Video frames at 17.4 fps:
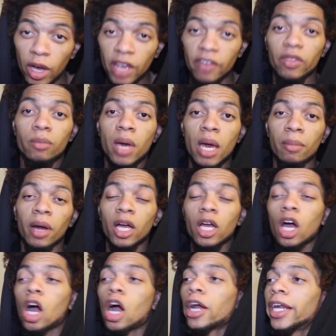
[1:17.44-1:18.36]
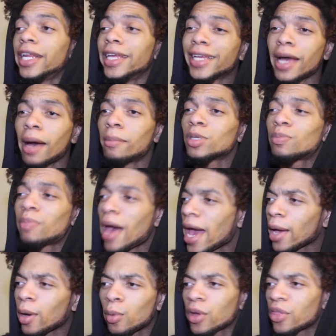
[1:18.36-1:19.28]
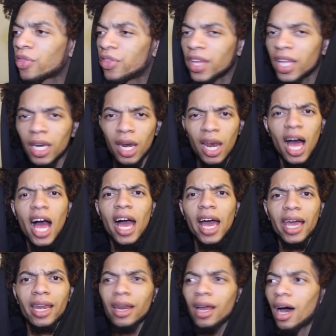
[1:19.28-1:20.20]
I give the man my card, and he comes back with the line